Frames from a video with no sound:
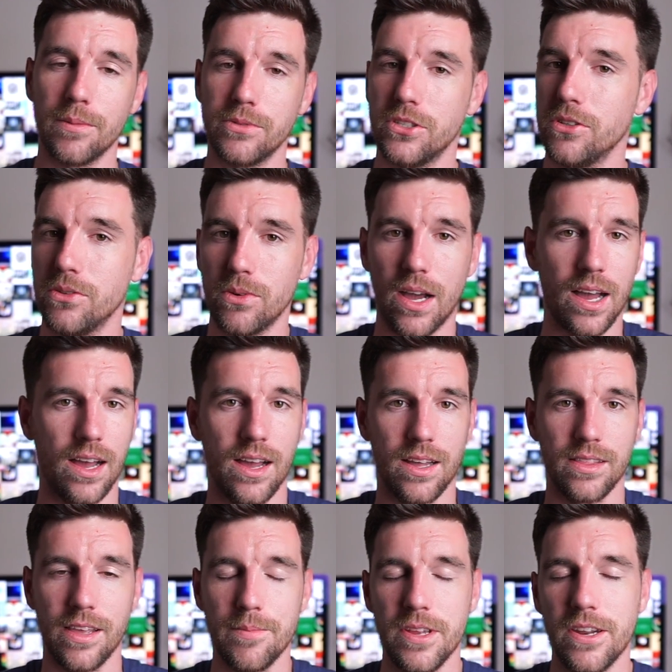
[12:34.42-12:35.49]
helped you
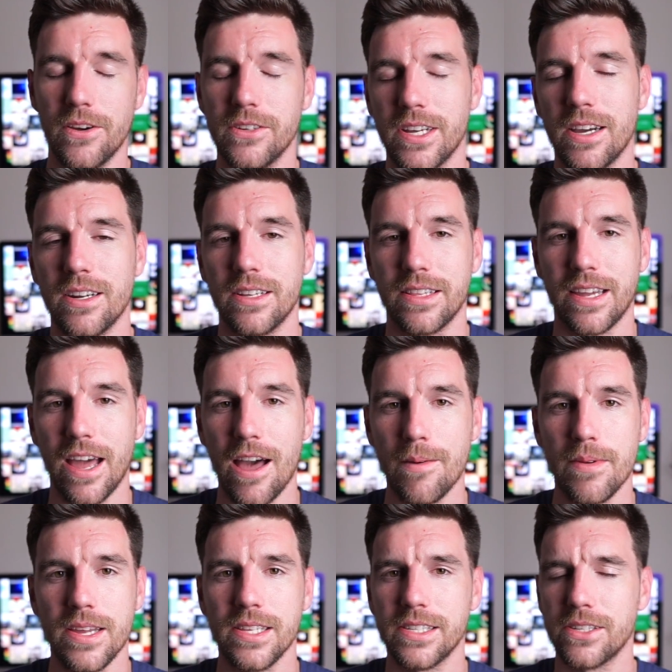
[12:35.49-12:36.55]
uh, let me know down in the
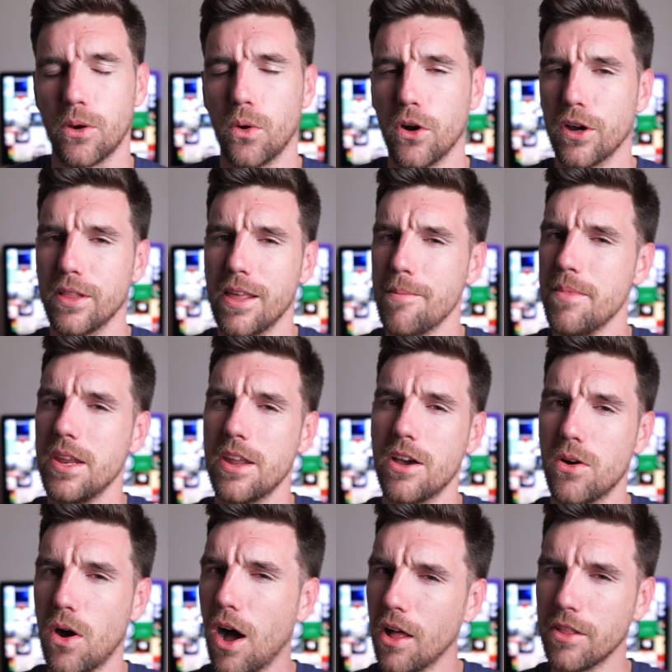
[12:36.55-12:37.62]
comments or let me
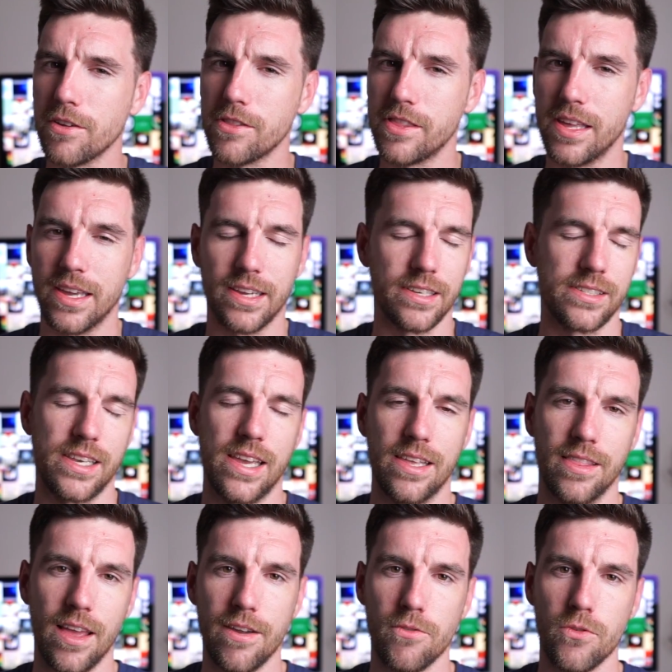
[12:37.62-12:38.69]
know other things
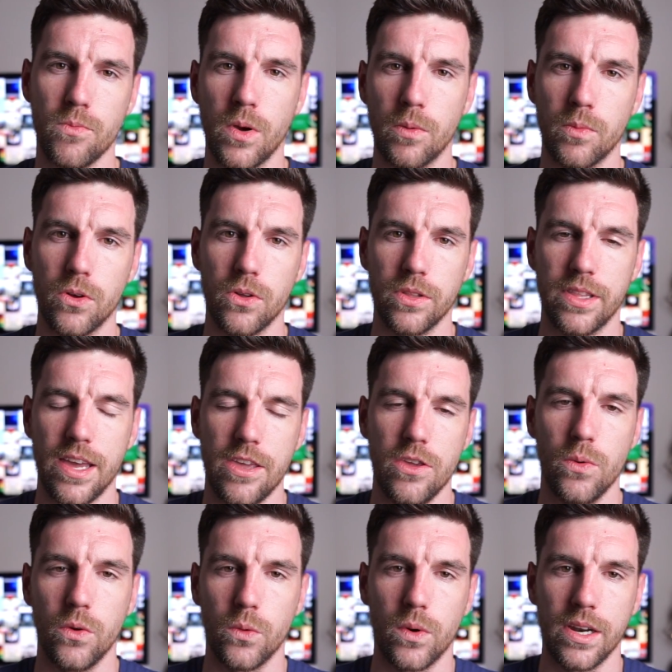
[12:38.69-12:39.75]
in lightroom mobile that
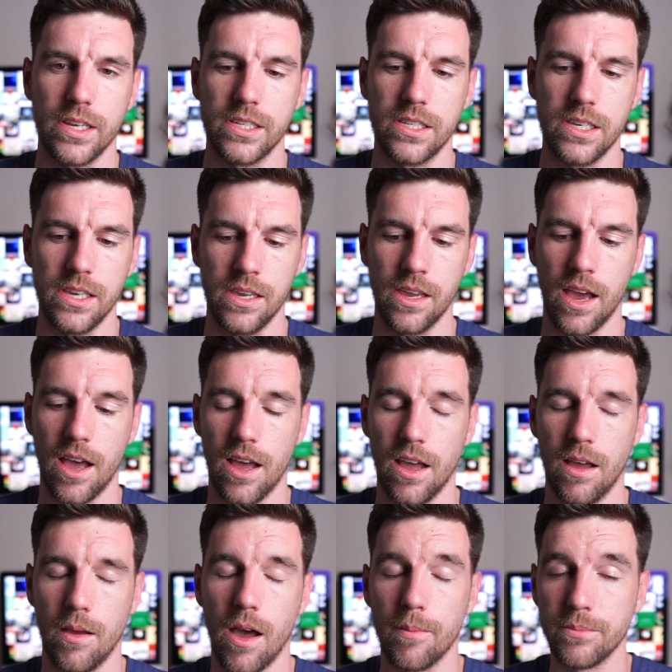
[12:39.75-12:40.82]
you would want to see
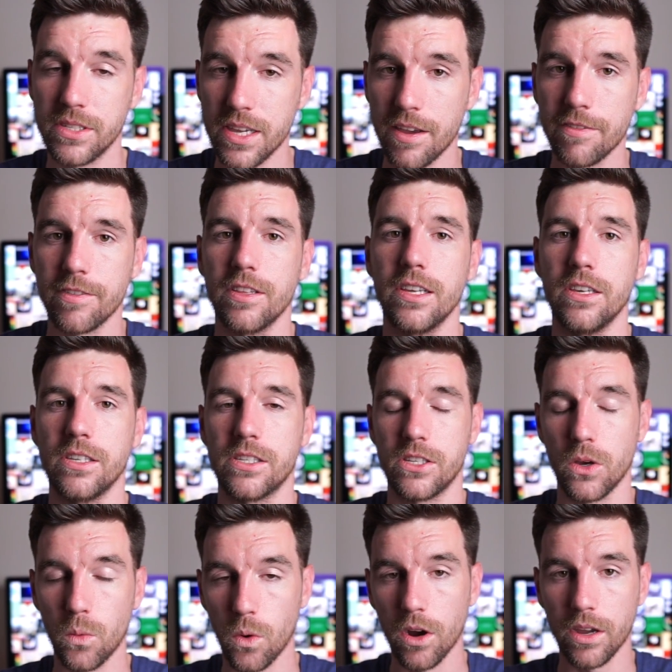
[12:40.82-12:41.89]
uh, i'm definitely
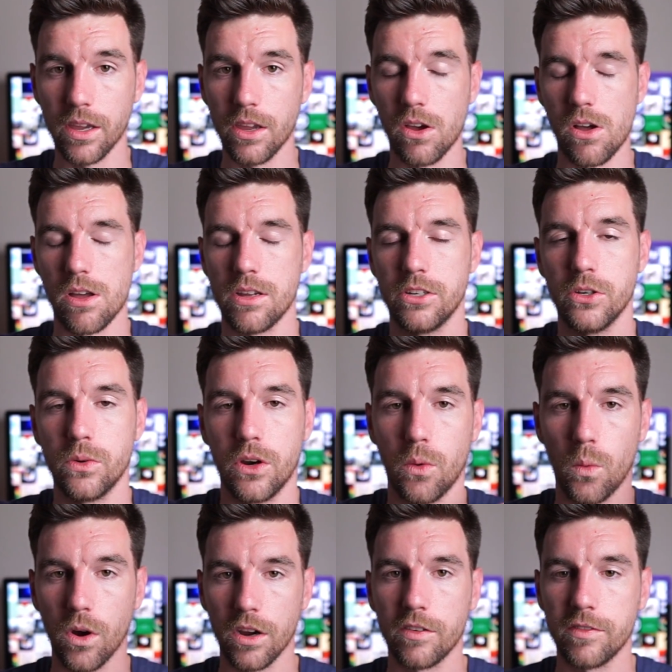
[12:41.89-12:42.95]
still working on doing a
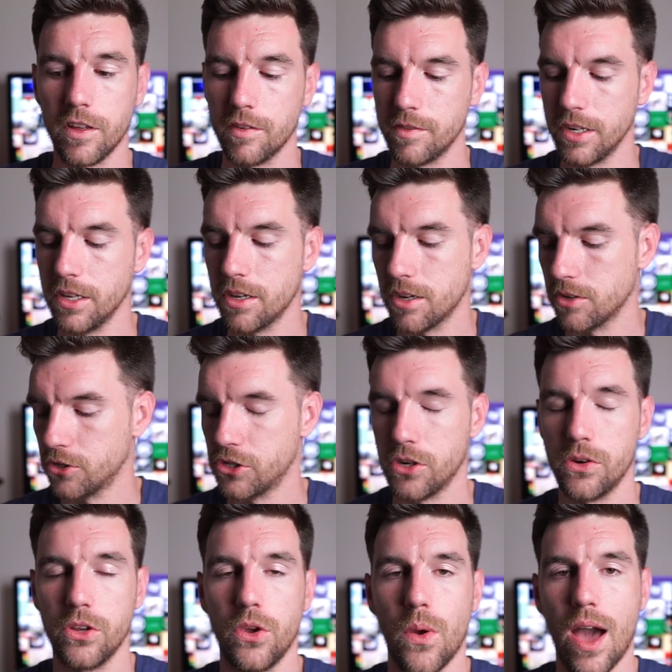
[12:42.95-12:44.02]
workflow video
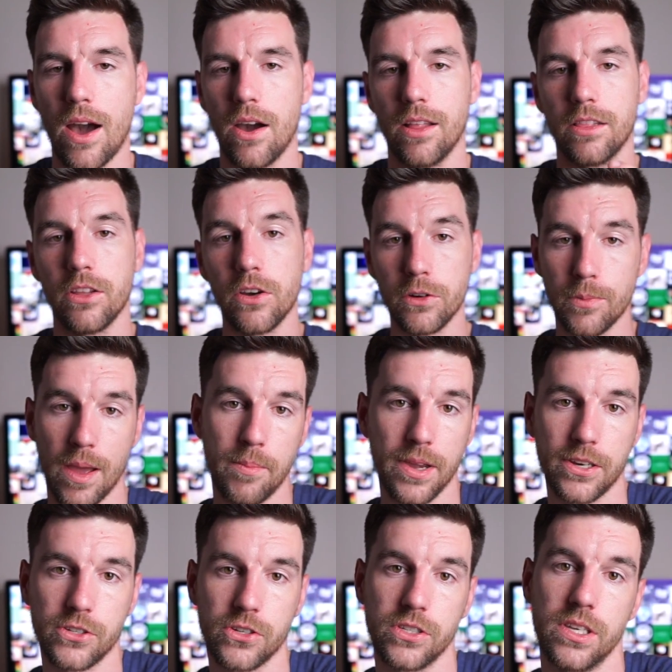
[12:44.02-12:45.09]
showing you how i load my
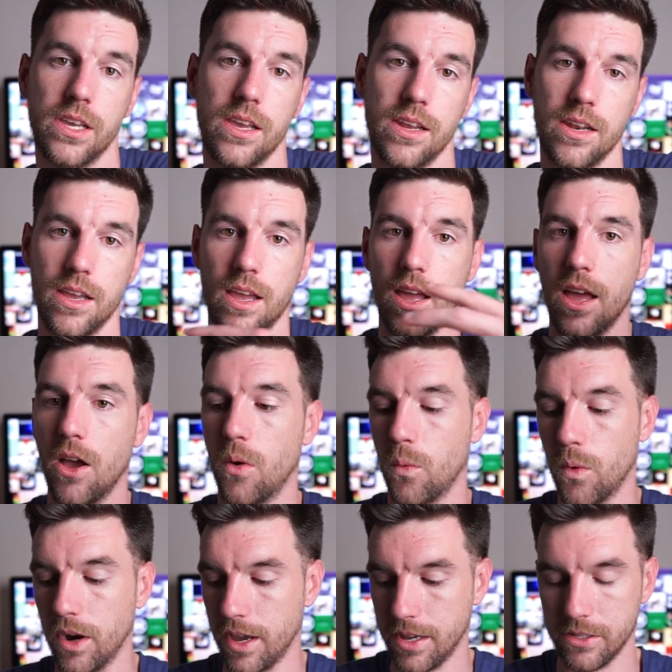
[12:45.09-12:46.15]
pictures in
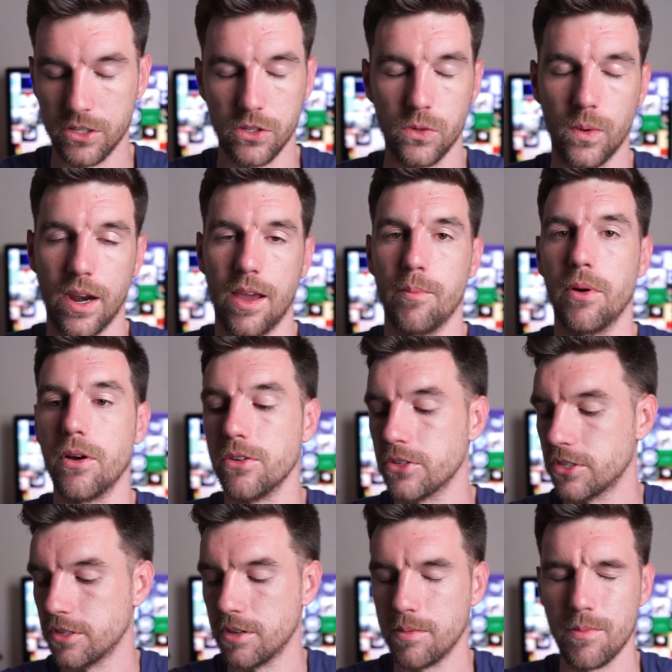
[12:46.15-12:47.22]
what i do when i
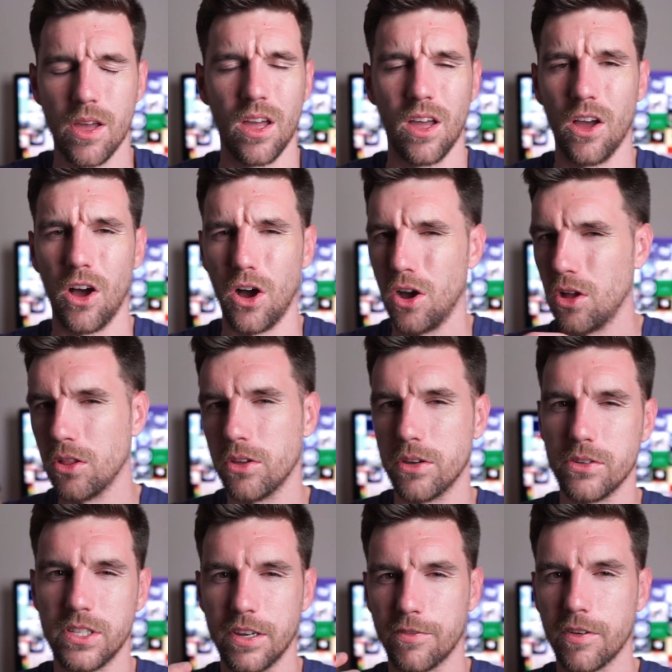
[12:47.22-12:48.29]
post them all
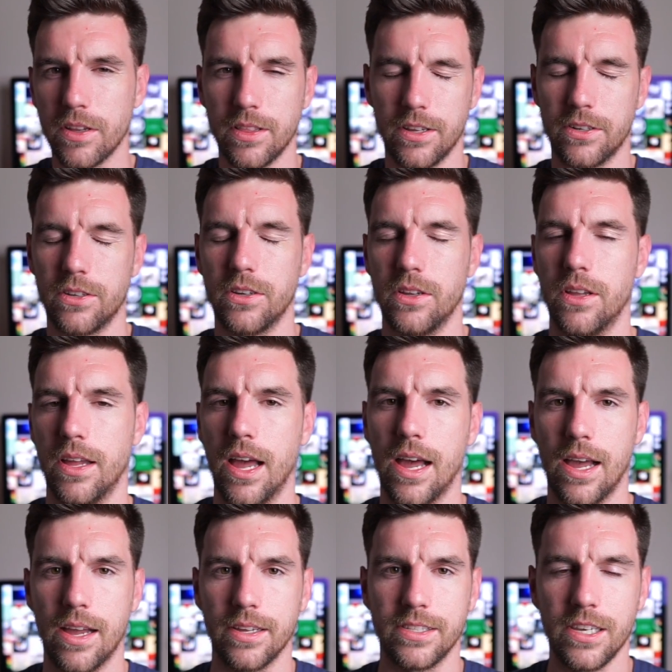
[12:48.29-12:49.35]
those different little
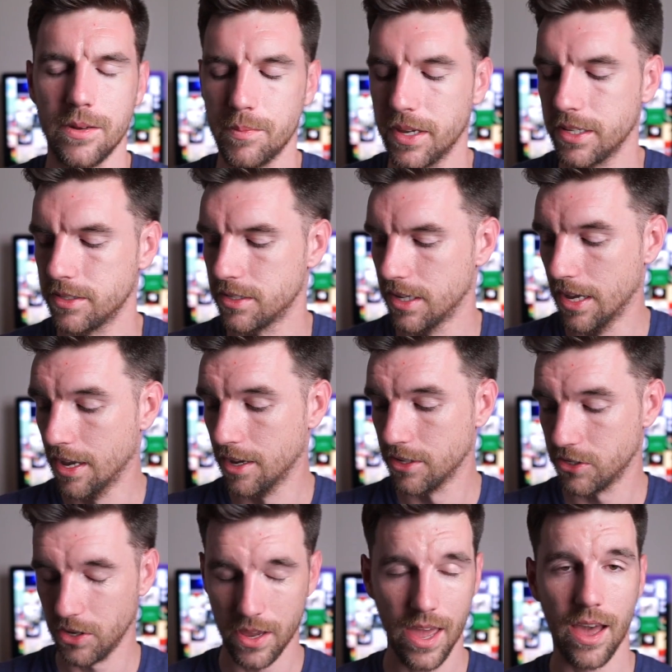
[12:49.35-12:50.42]
uh, tidbits
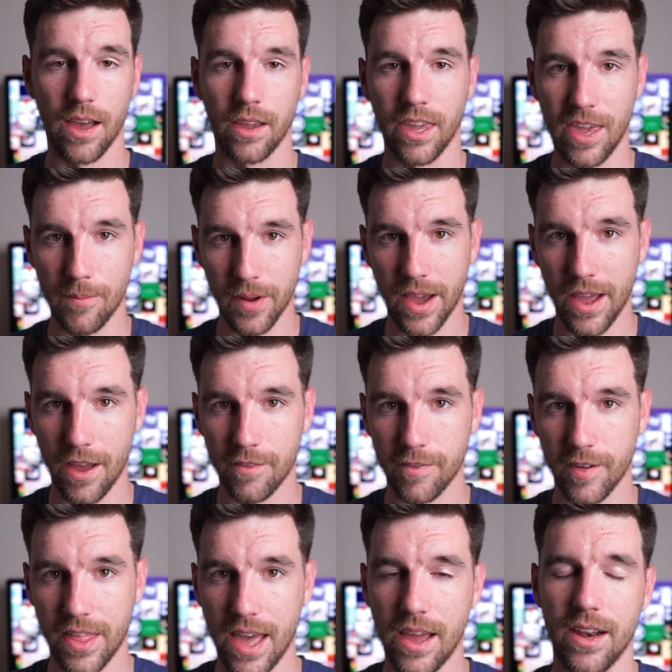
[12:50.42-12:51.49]
so yeah keep an eye out
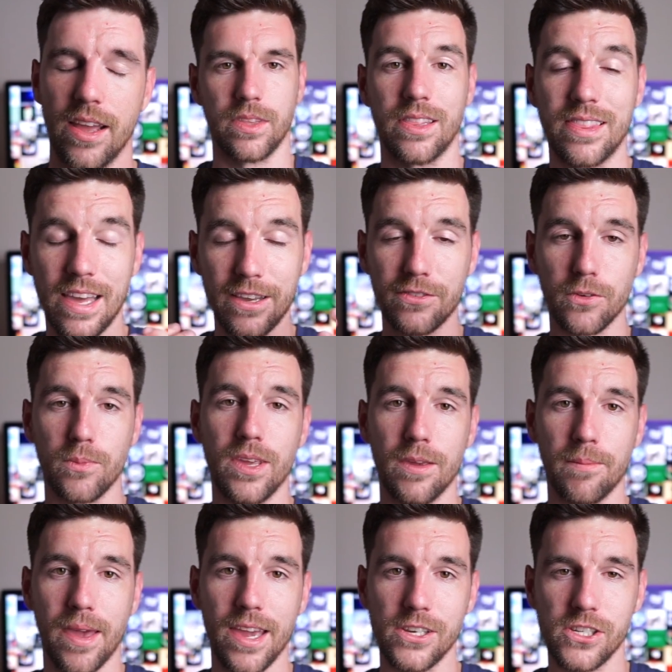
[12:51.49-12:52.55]
for that Thanks for
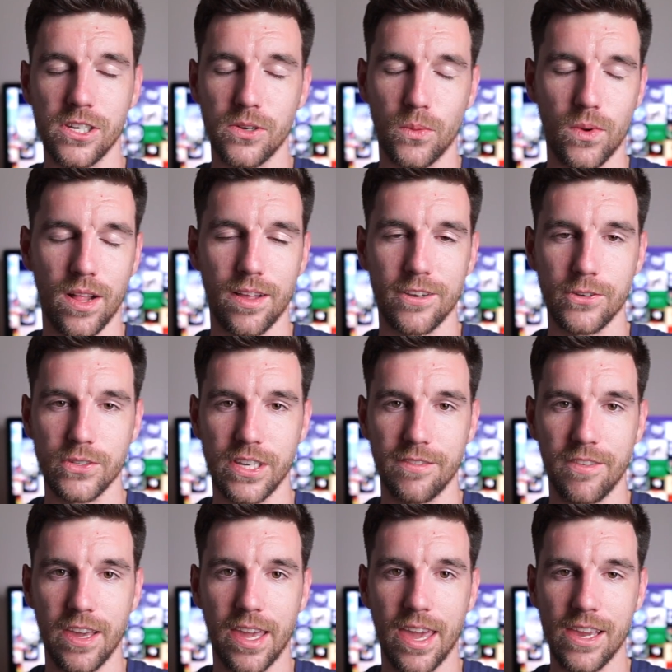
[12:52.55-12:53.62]
being patient while I was
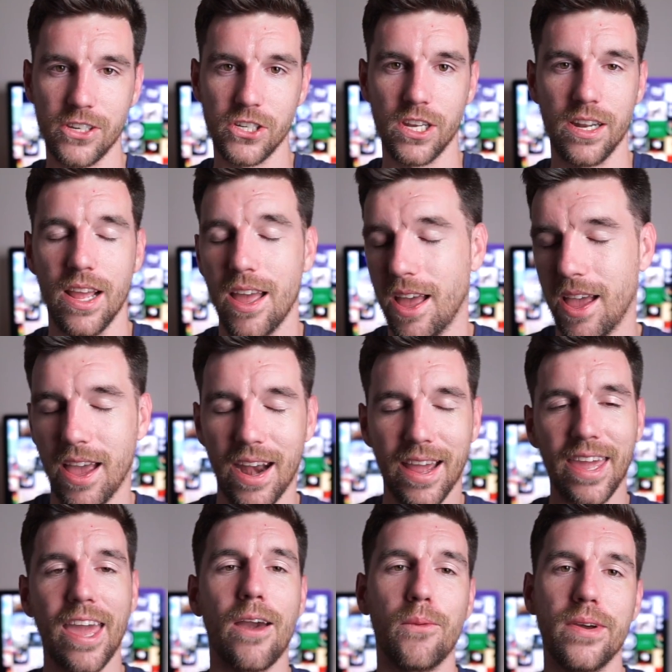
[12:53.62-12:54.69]
on vacation and
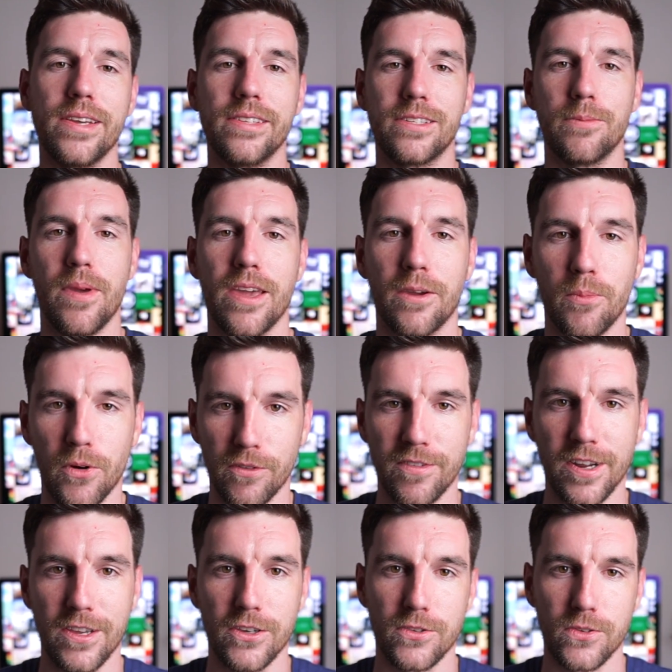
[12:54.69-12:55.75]
I can't wait to make more
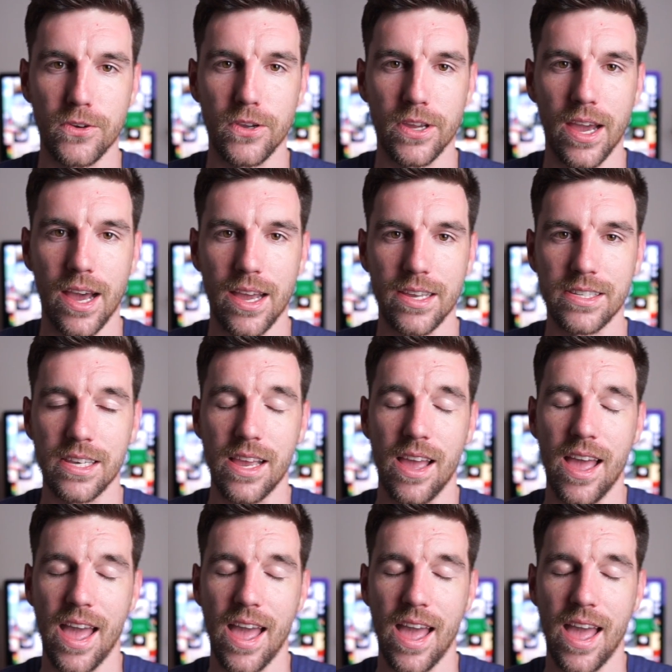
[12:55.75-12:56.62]
videos for you guys.